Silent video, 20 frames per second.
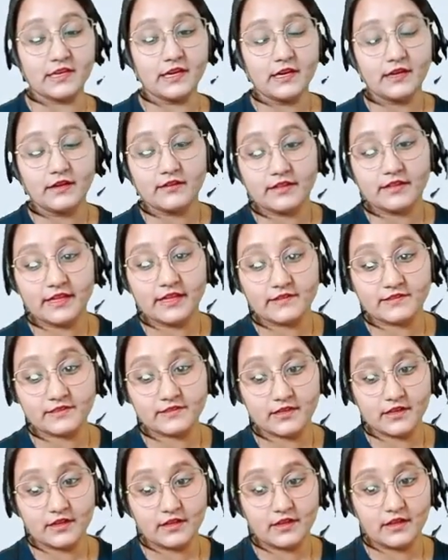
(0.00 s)
these
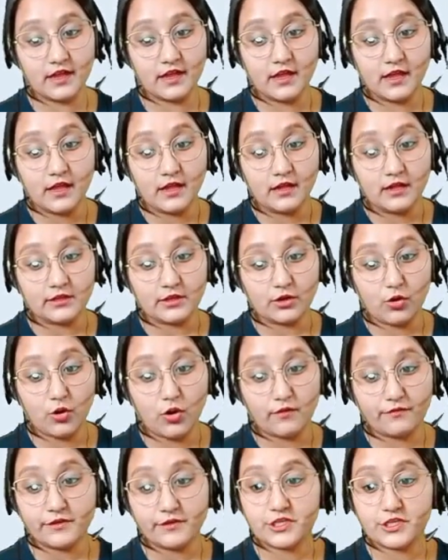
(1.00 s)
the
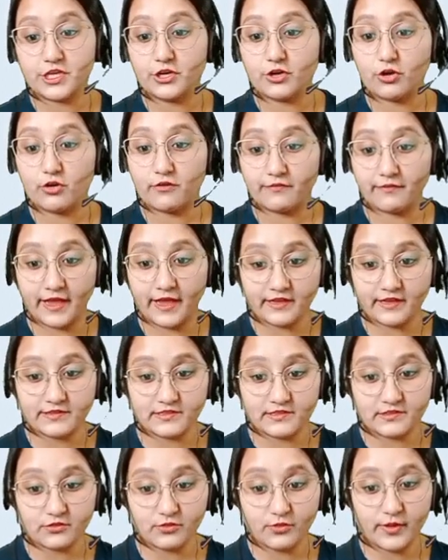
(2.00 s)
coefficient of x
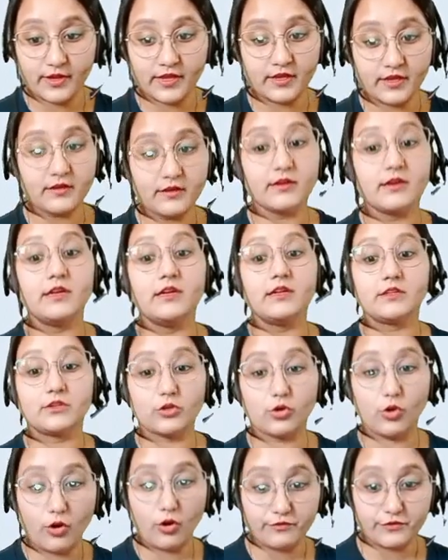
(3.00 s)
square, the
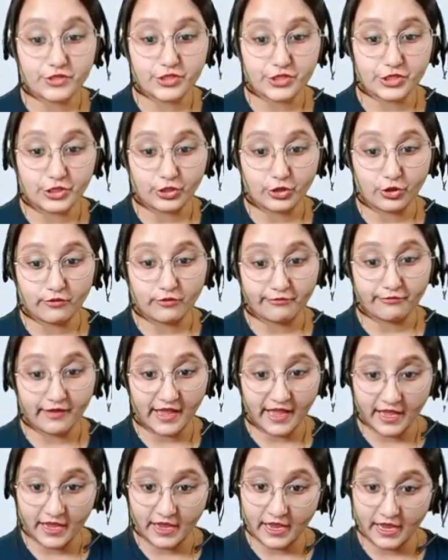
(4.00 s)
coefficient of
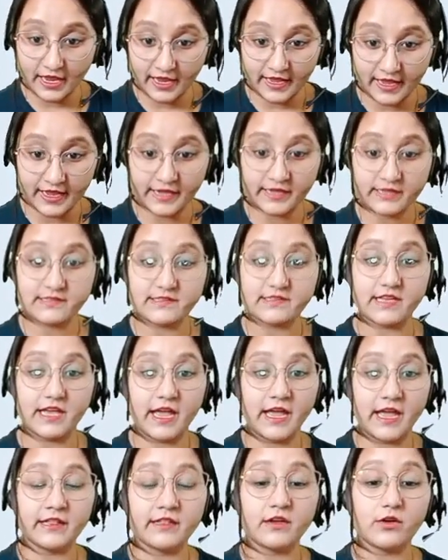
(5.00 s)
x
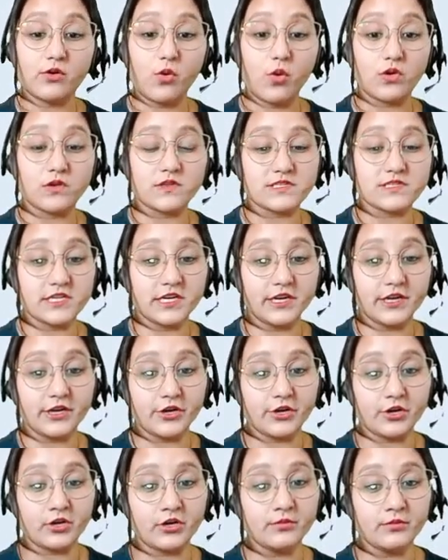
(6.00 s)
and the constant
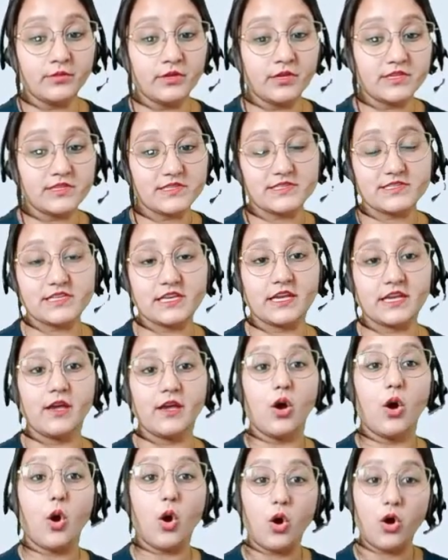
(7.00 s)
term c.
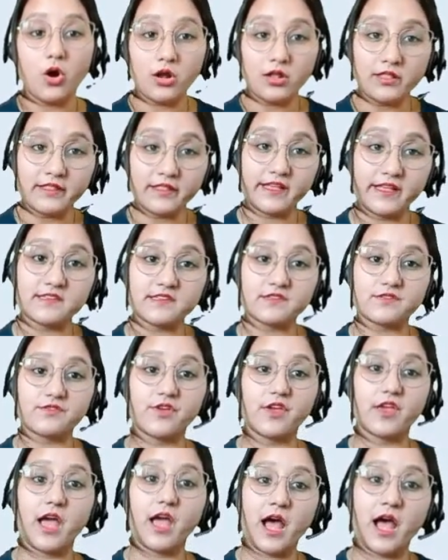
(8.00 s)
All these
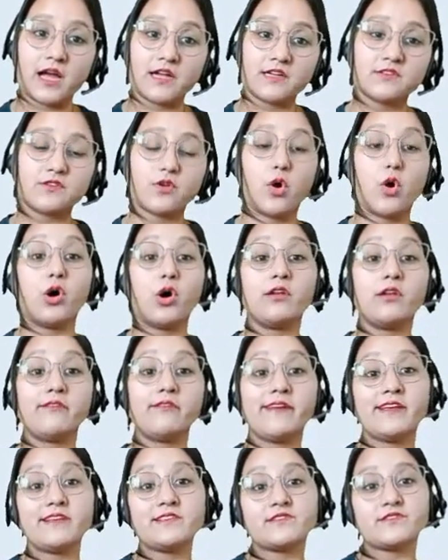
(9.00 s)
three are
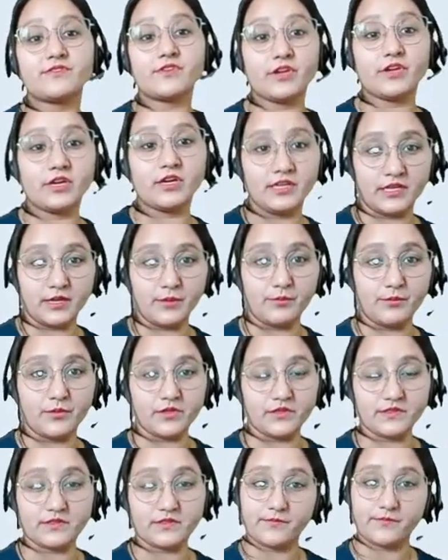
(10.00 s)
always real
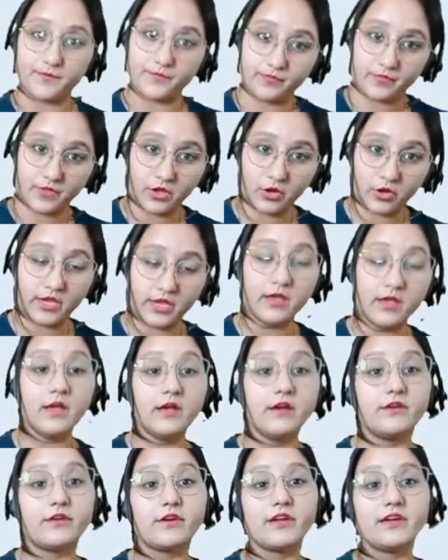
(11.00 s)
numbers. Okay,
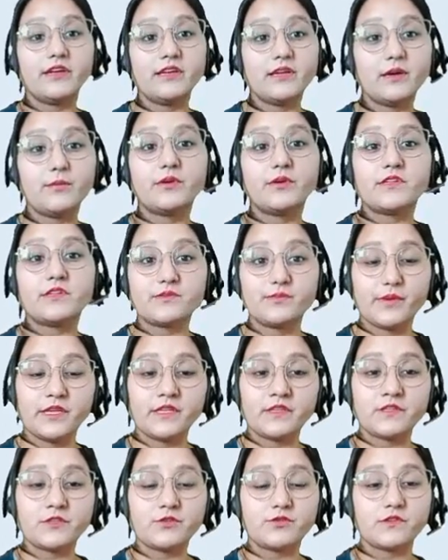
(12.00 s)
real numbers means
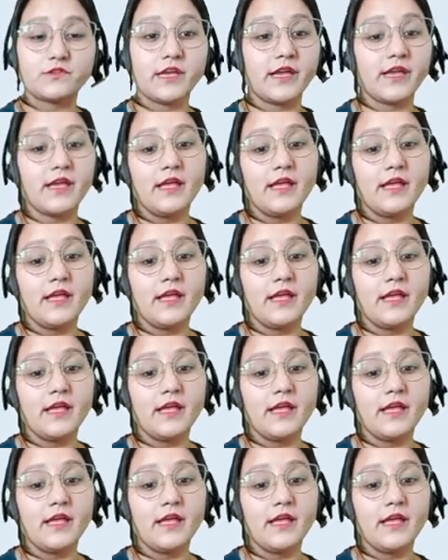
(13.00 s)
to say